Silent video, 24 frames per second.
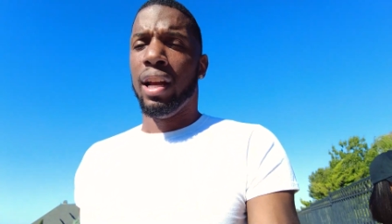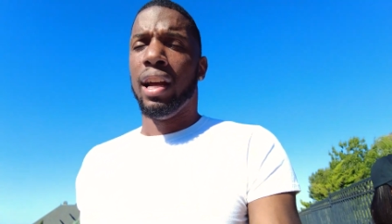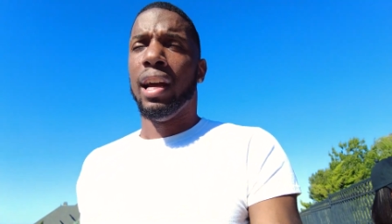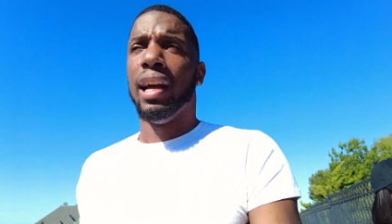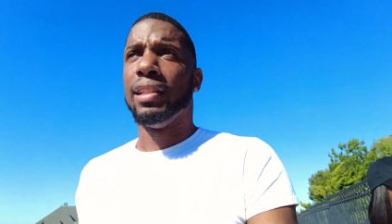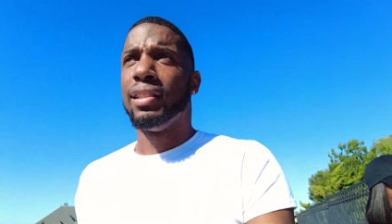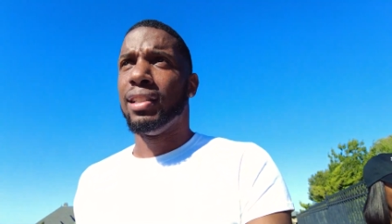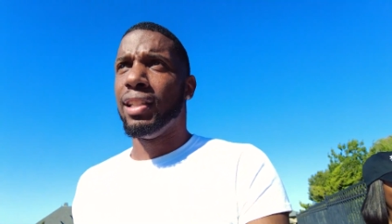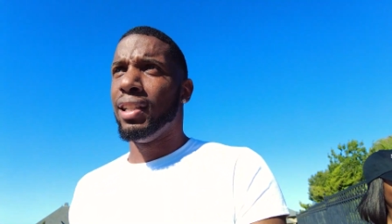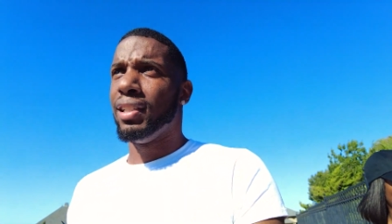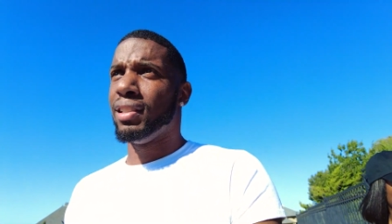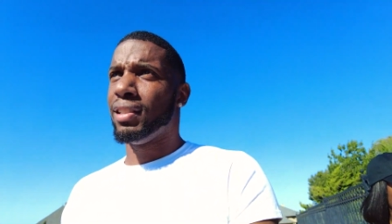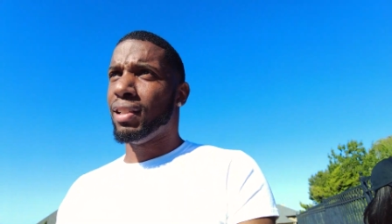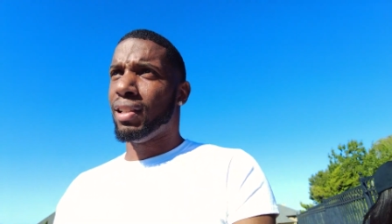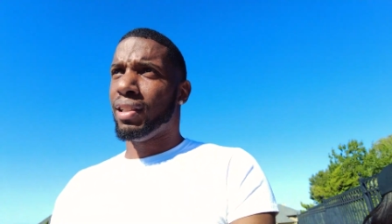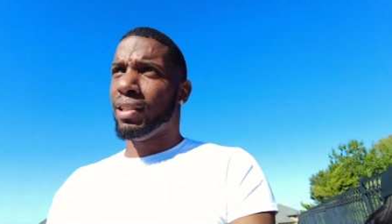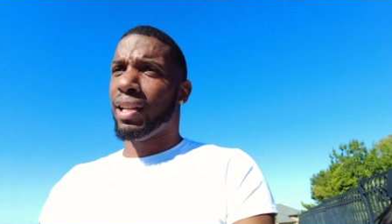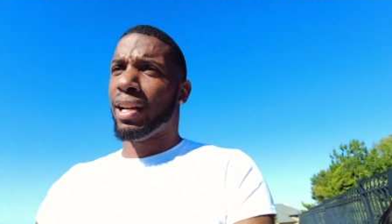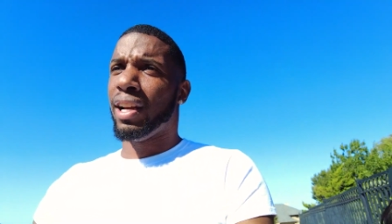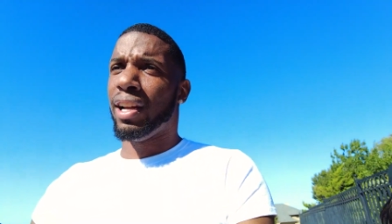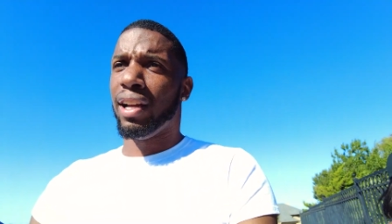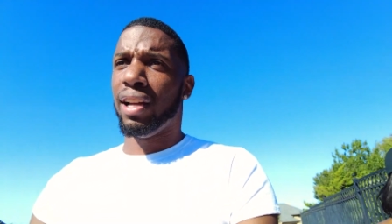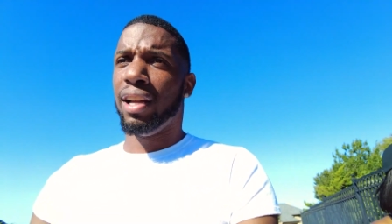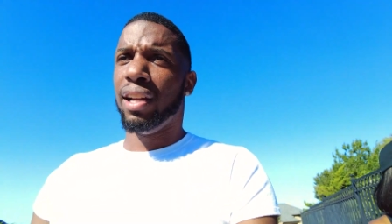at the end of the
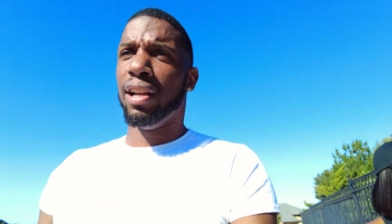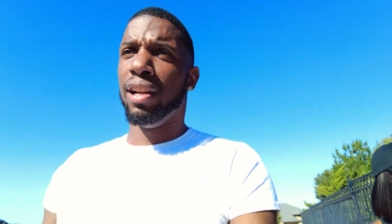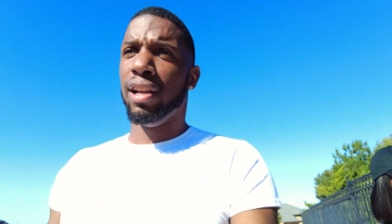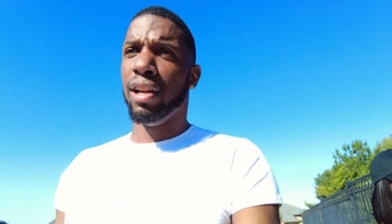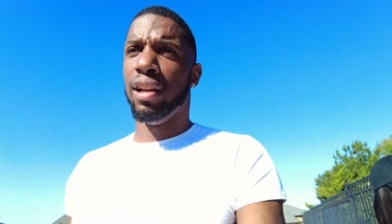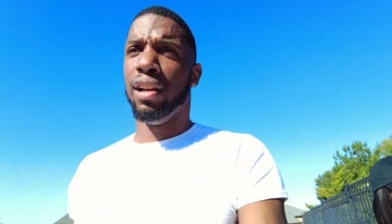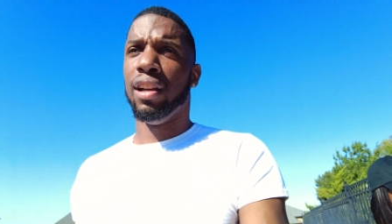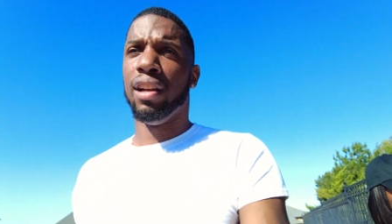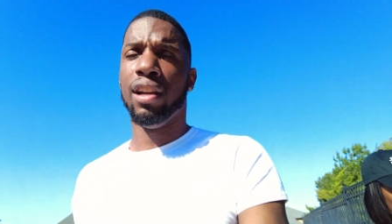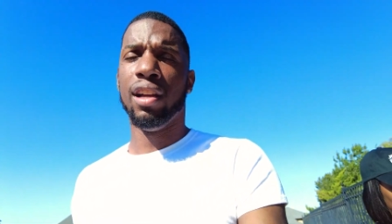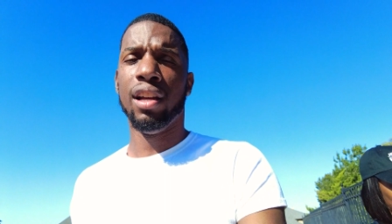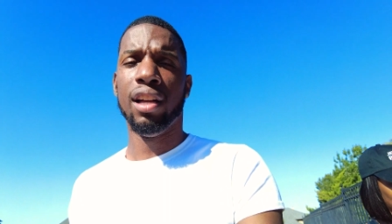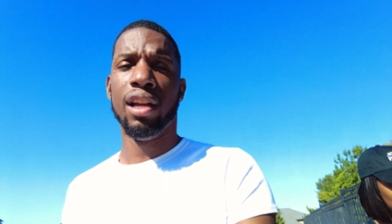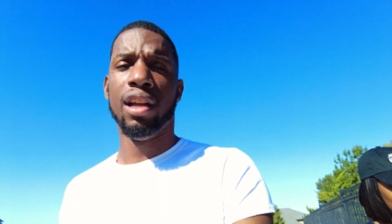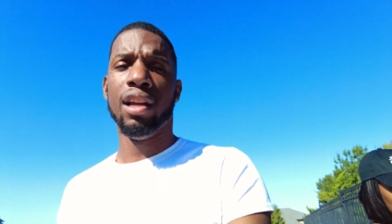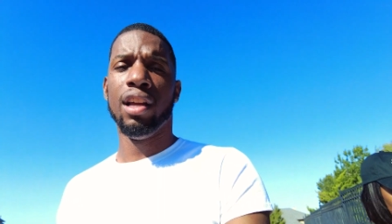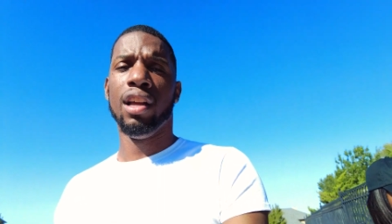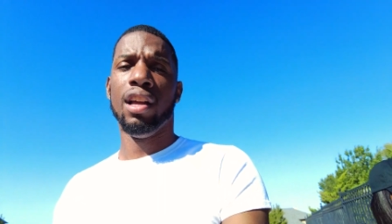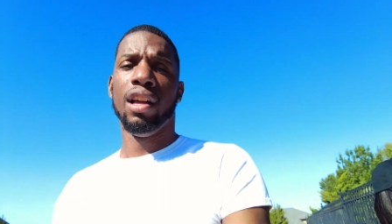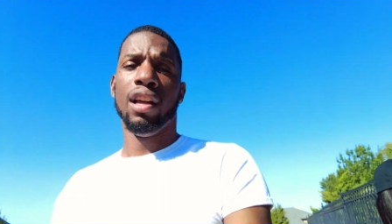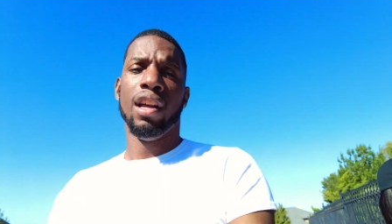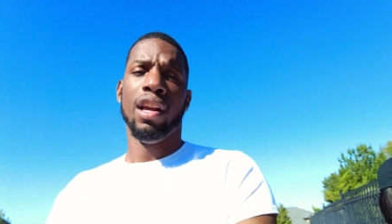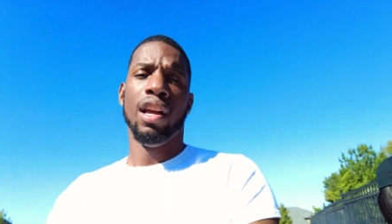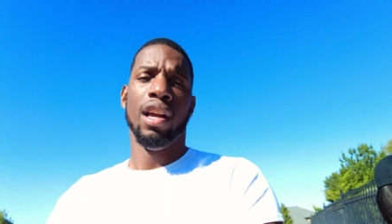day,
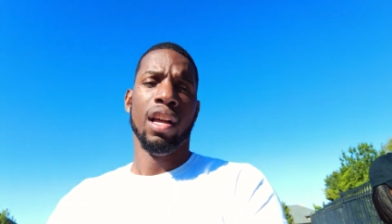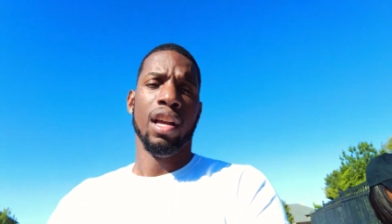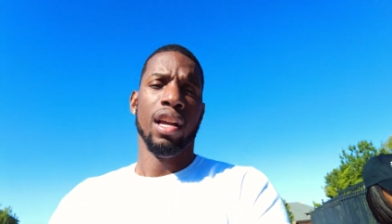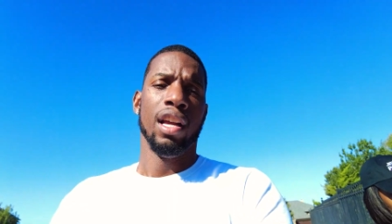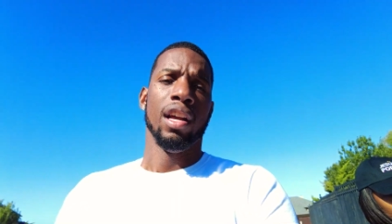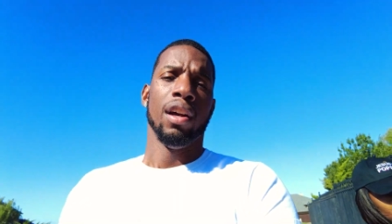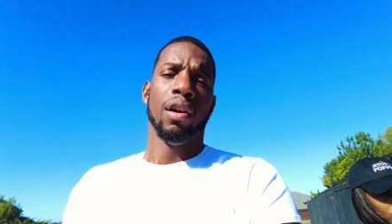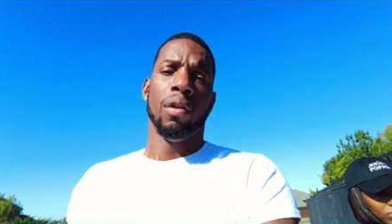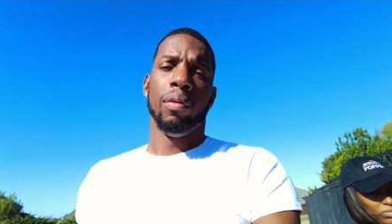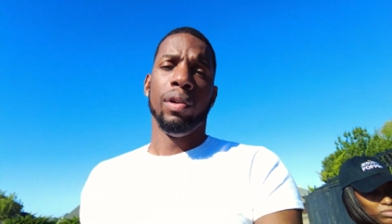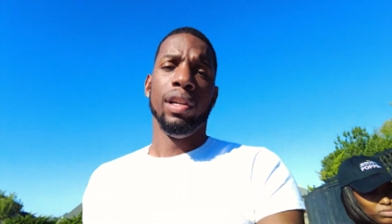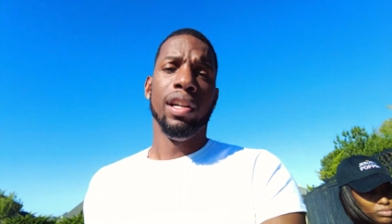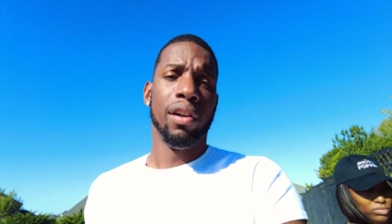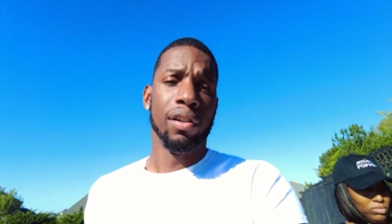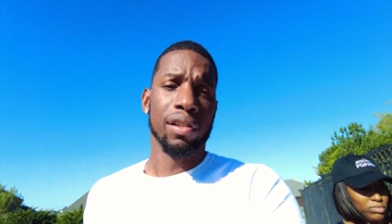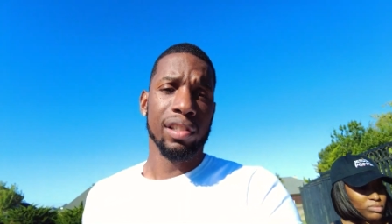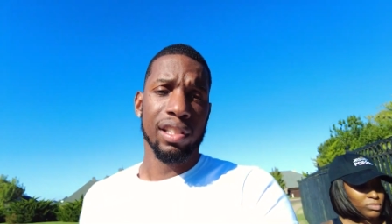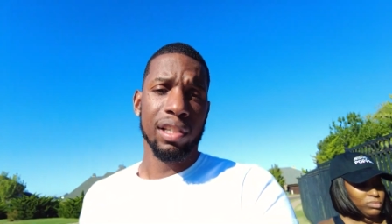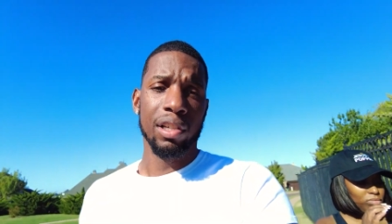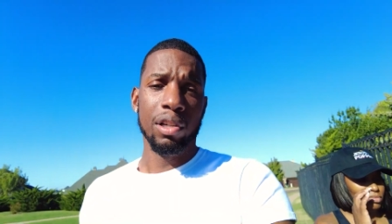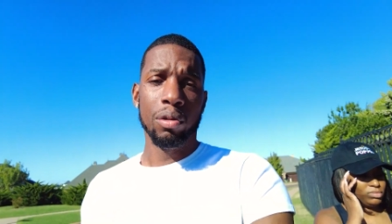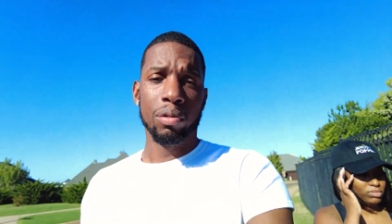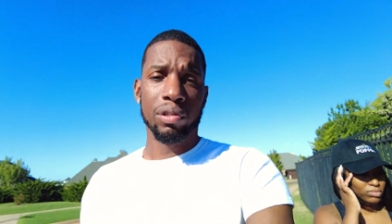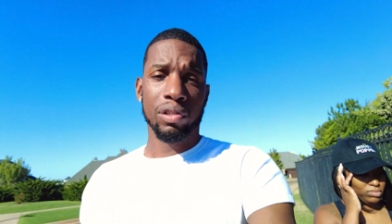we gonna
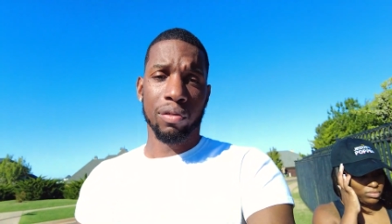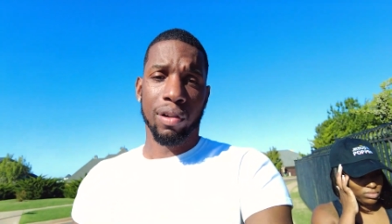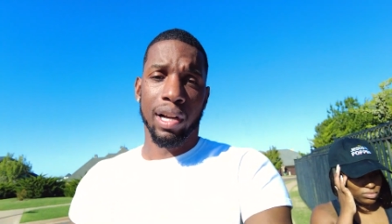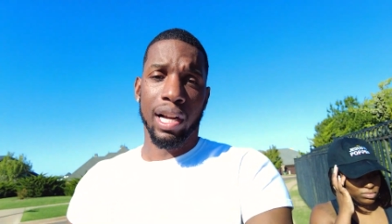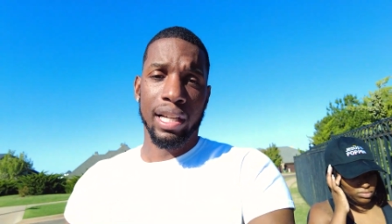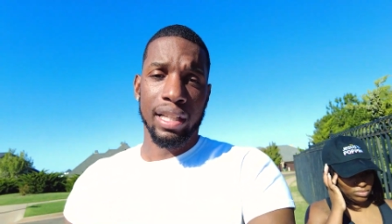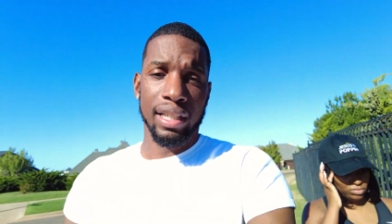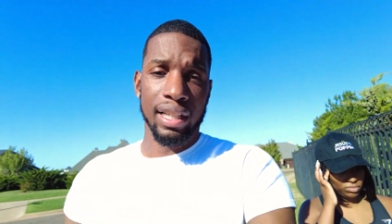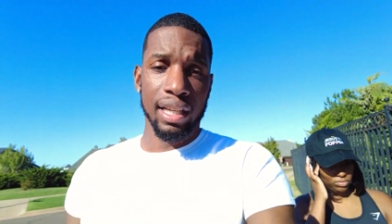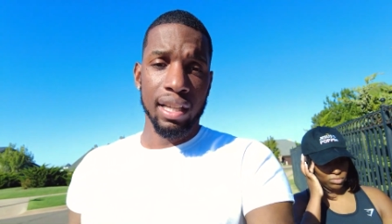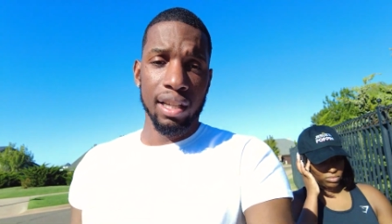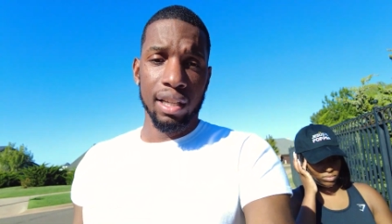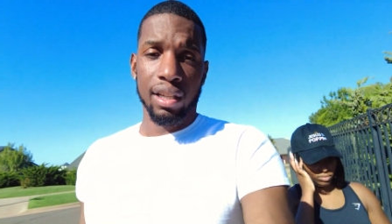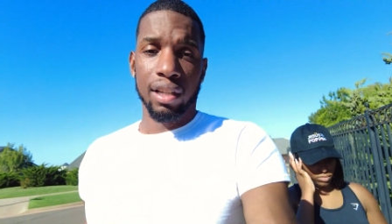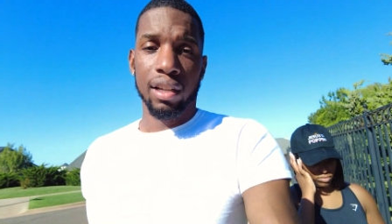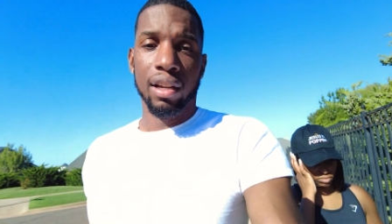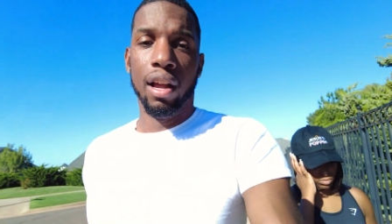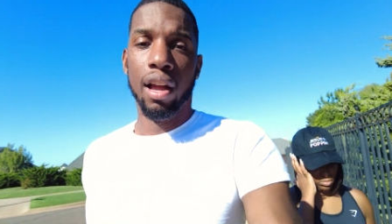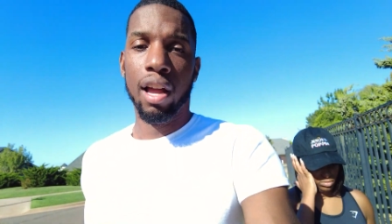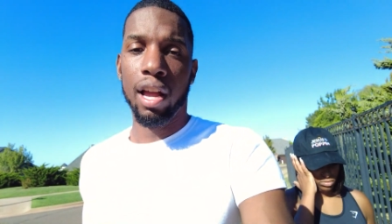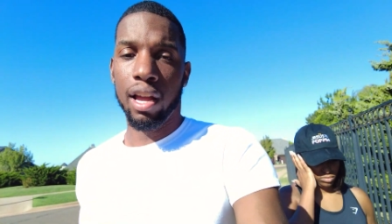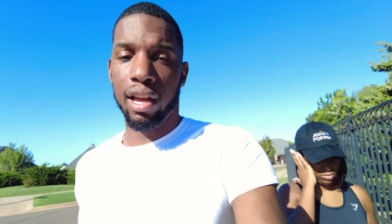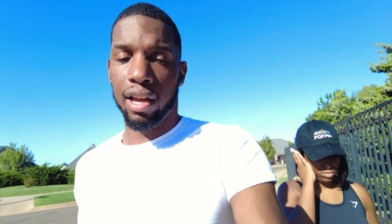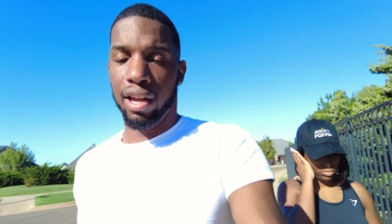see who was right in the
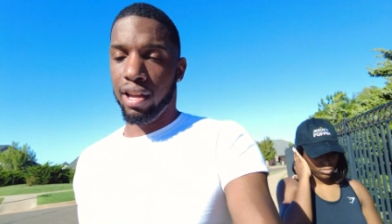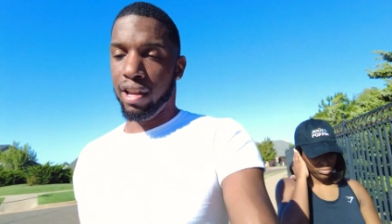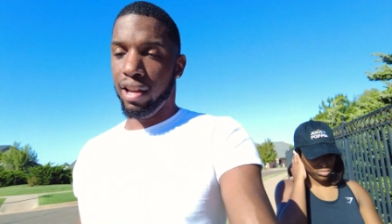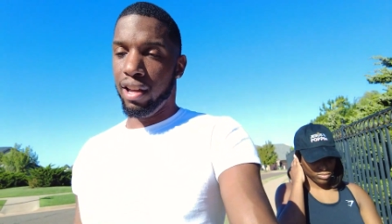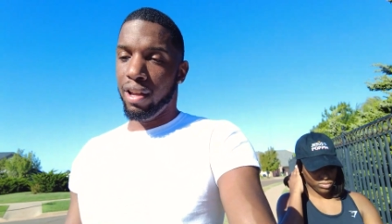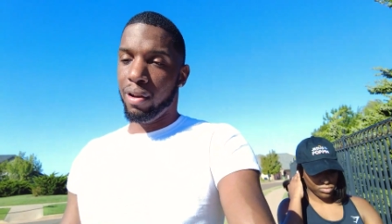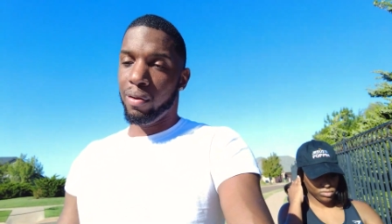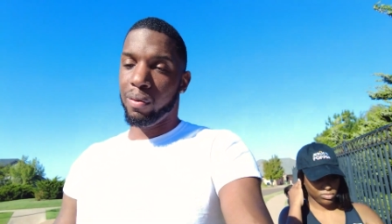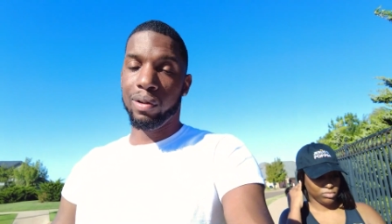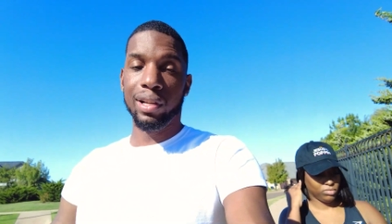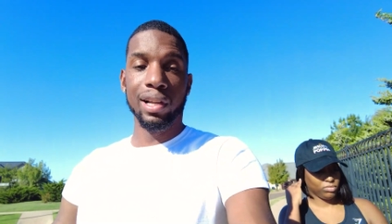end.